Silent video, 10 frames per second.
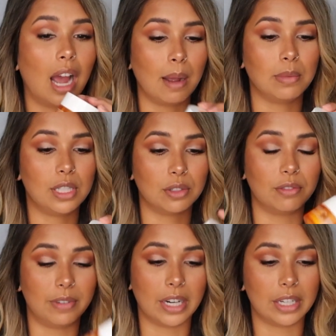I'm still
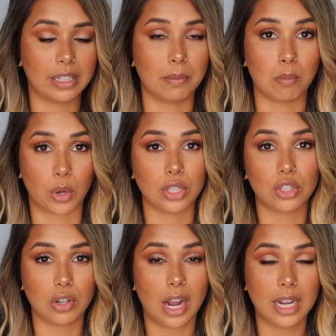very
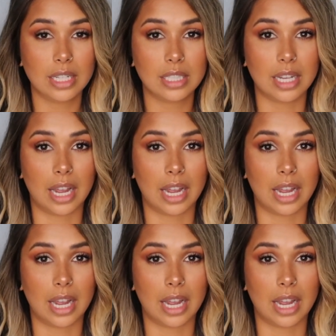moisturized,